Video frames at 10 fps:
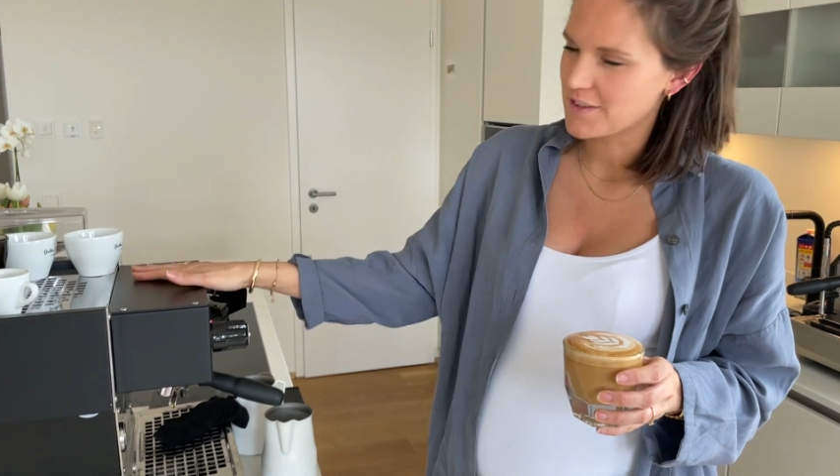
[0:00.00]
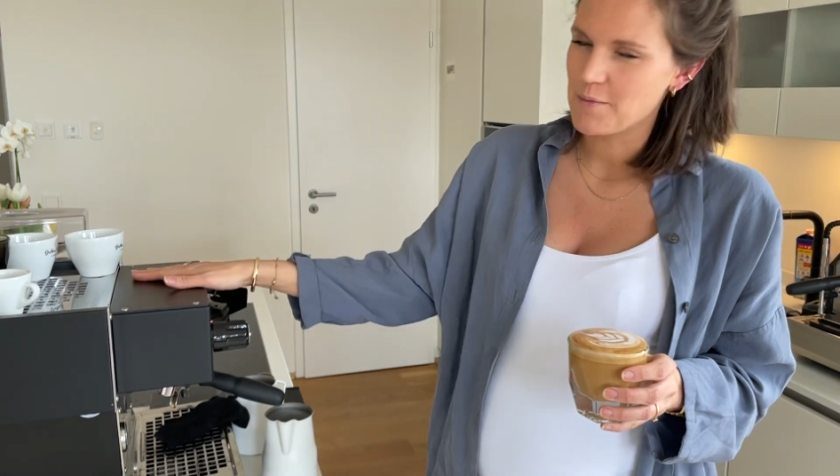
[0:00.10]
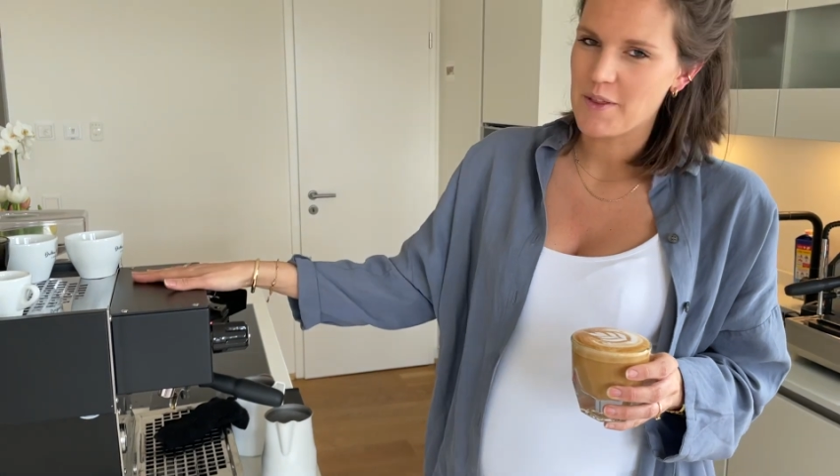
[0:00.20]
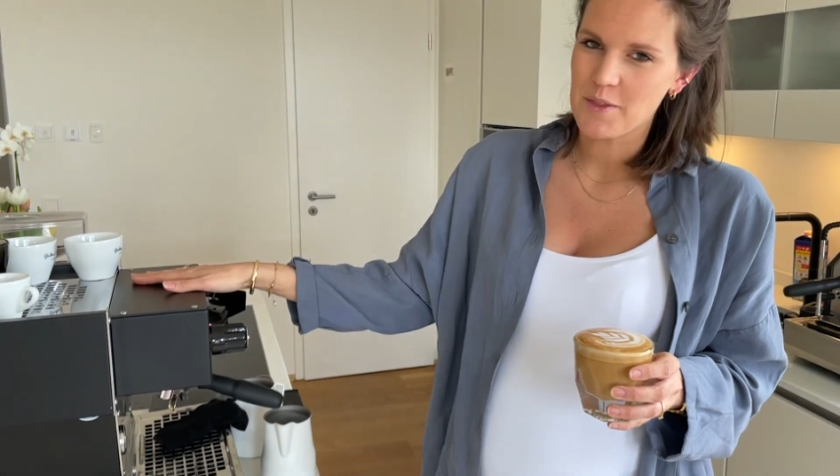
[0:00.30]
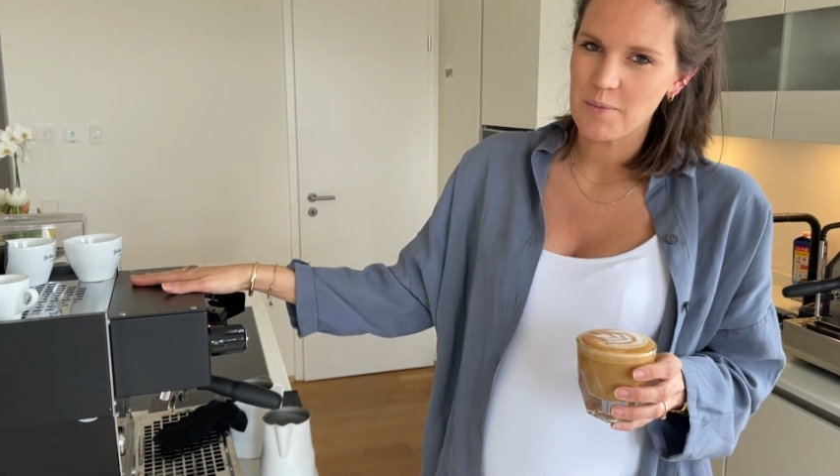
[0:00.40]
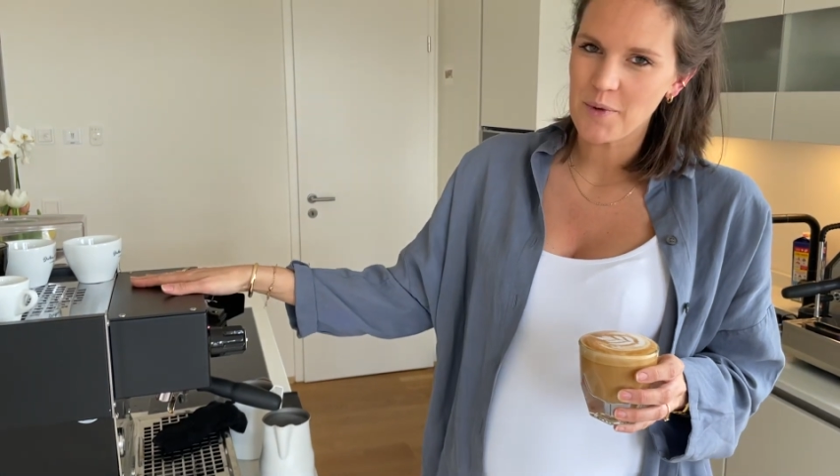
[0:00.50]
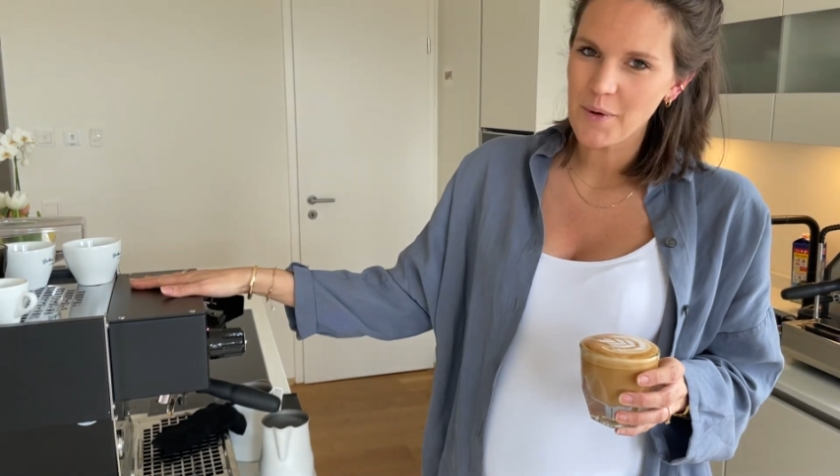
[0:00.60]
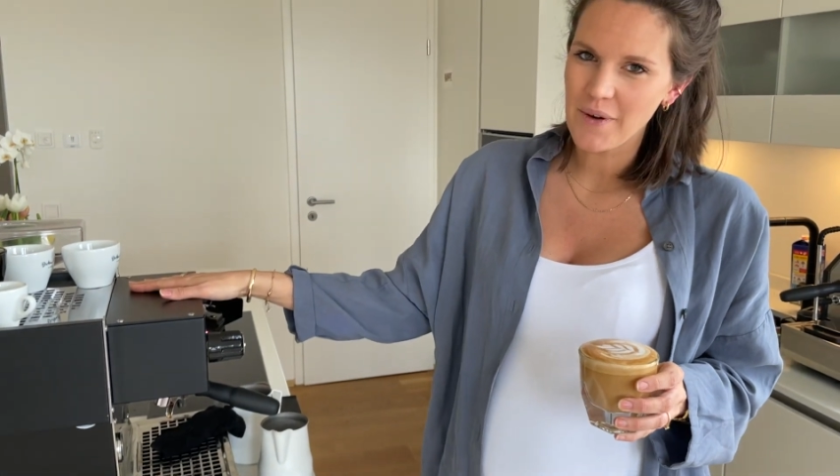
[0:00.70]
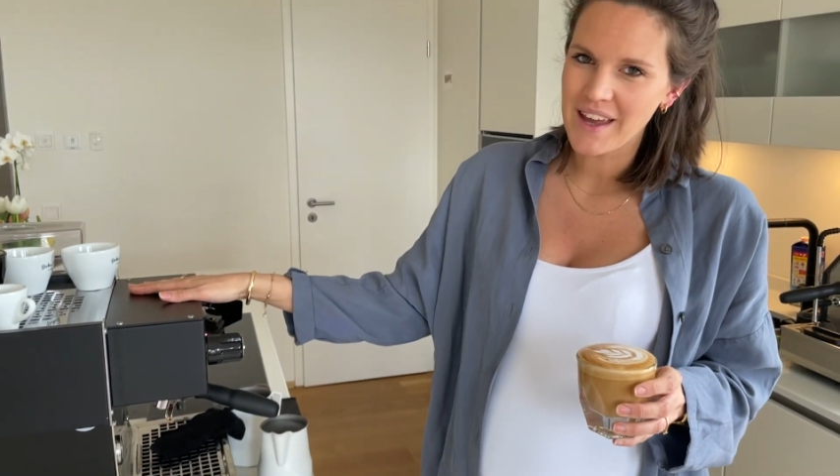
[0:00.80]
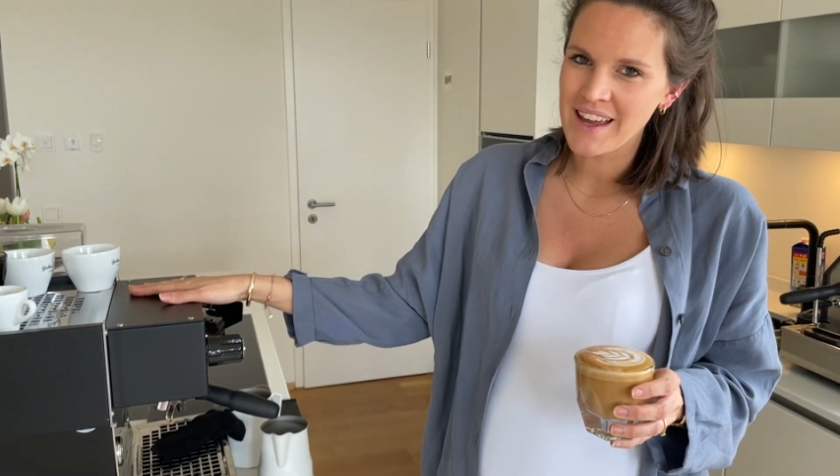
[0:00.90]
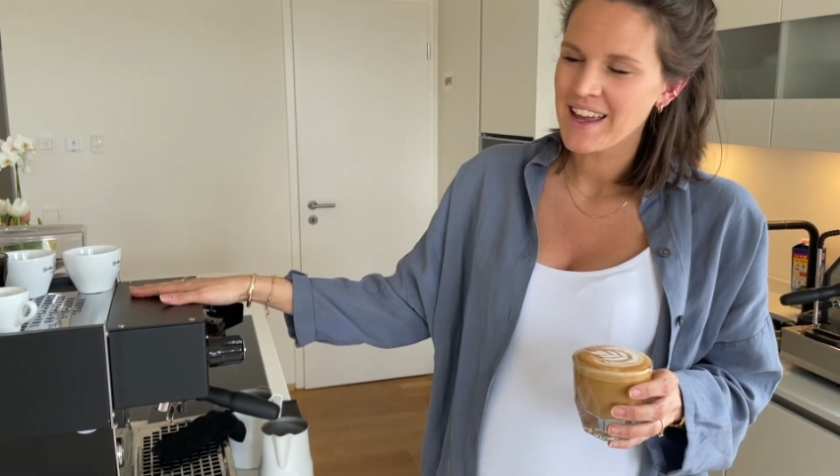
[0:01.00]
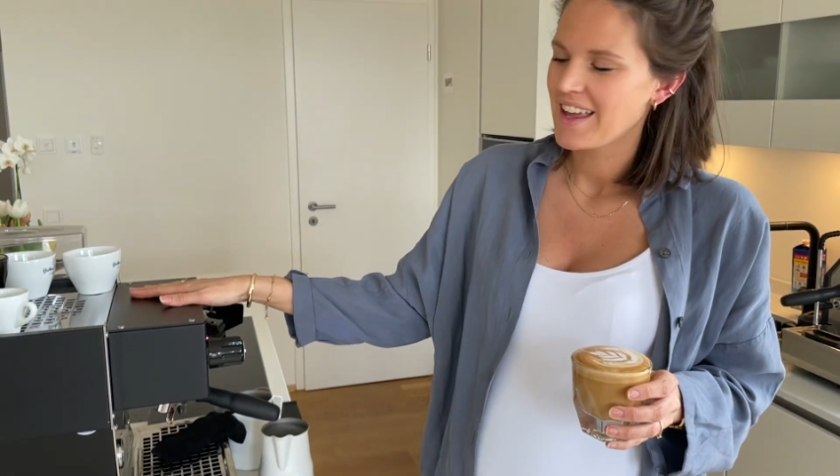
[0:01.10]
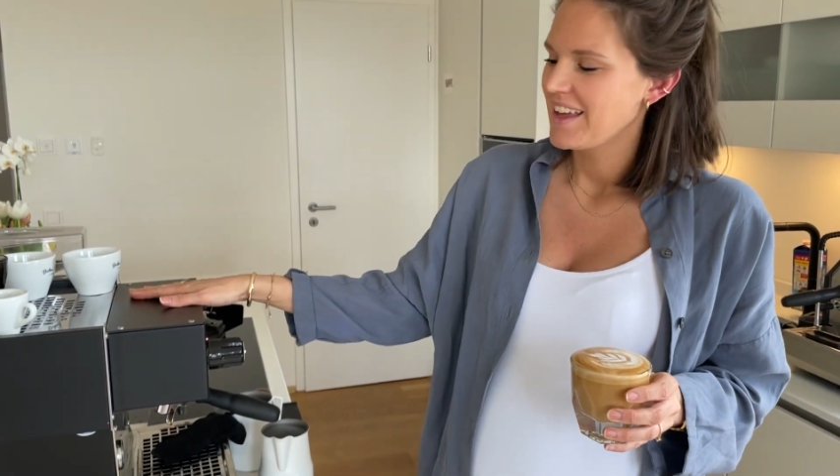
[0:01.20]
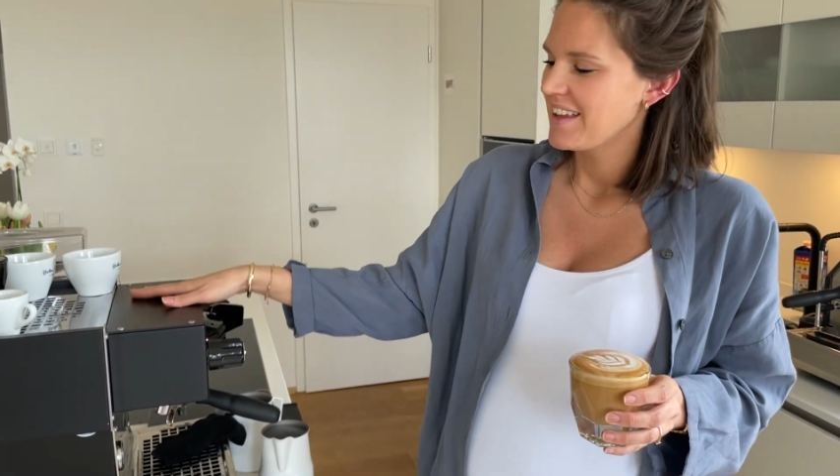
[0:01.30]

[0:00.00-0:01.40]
about the brewing.